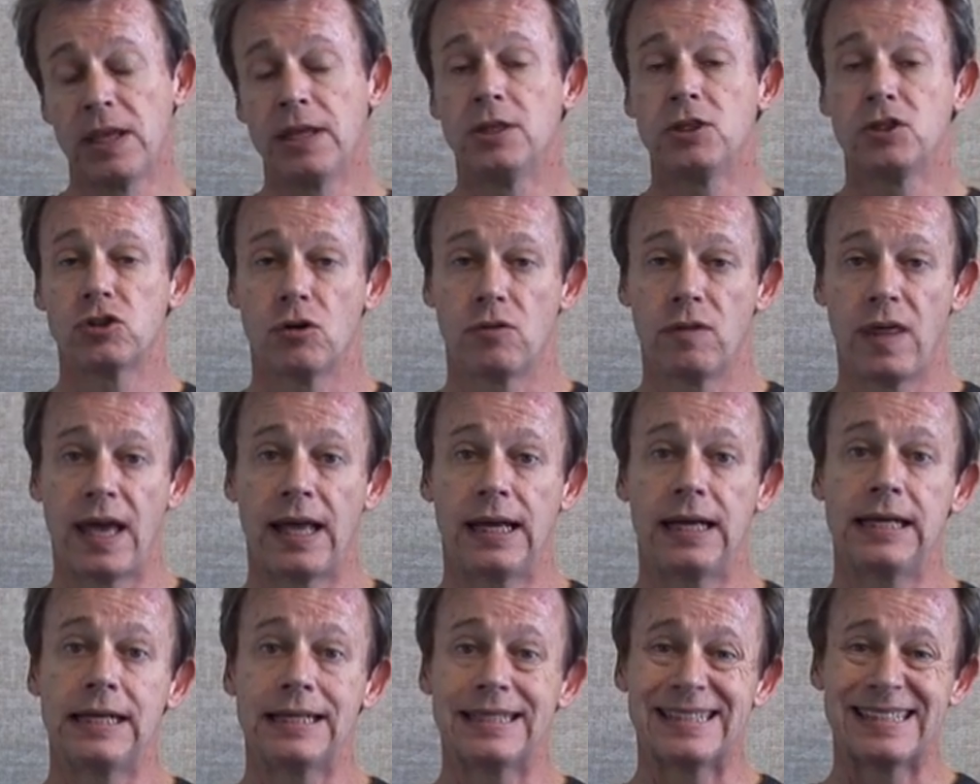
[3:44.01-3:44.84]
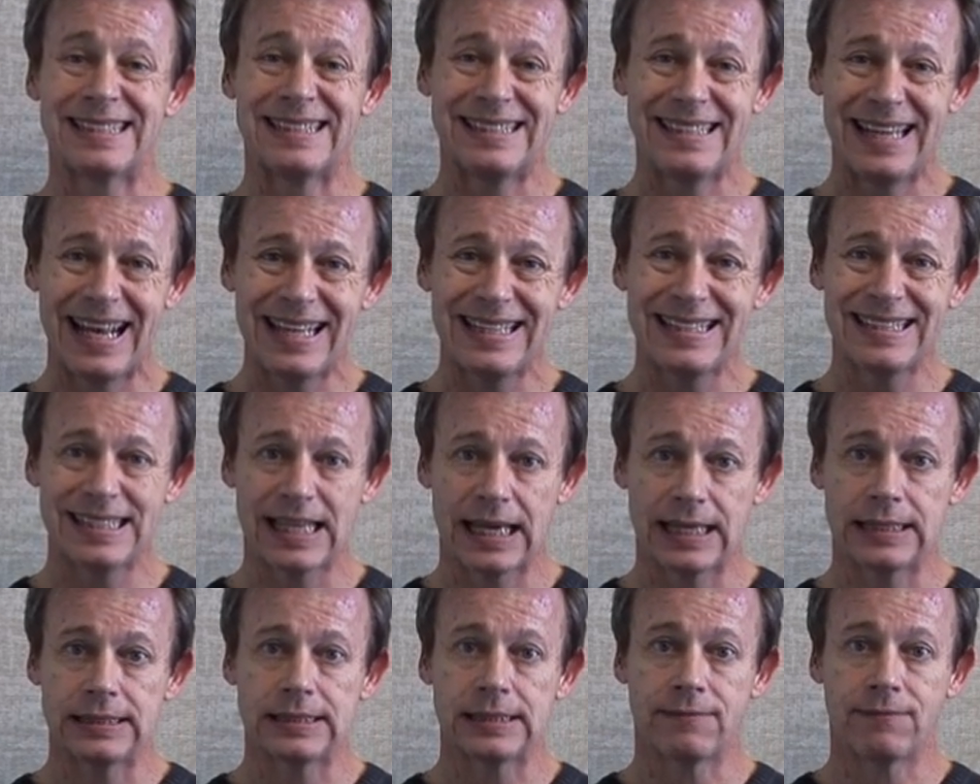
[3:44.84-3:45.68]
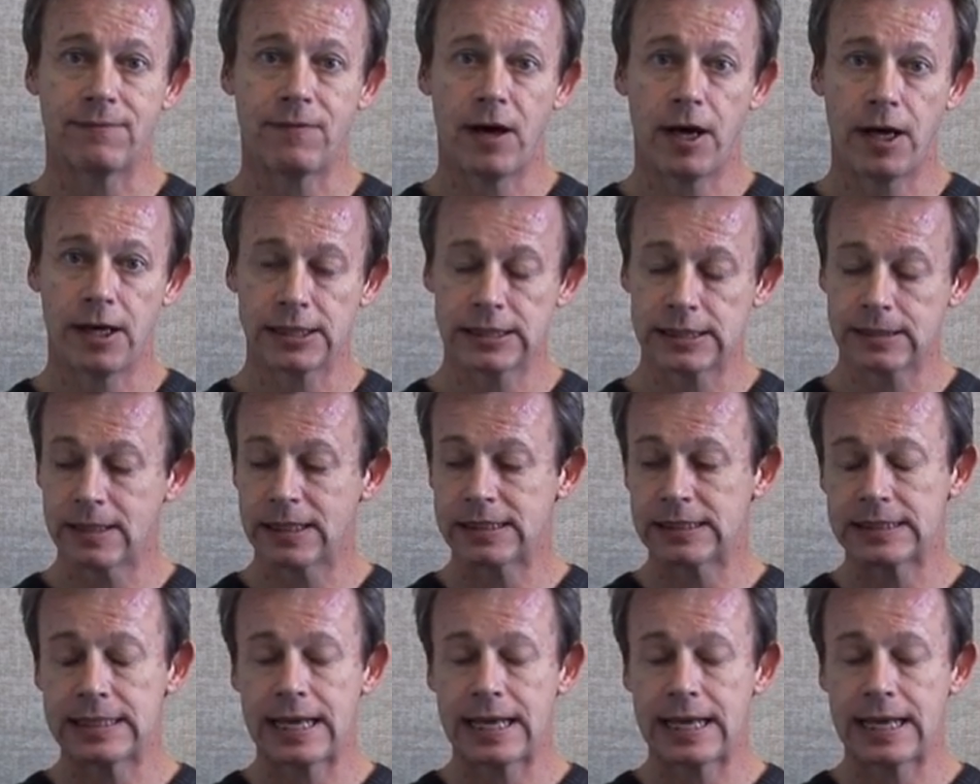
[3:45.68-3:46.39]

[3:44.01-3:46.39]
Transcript: So that extends that into phonics because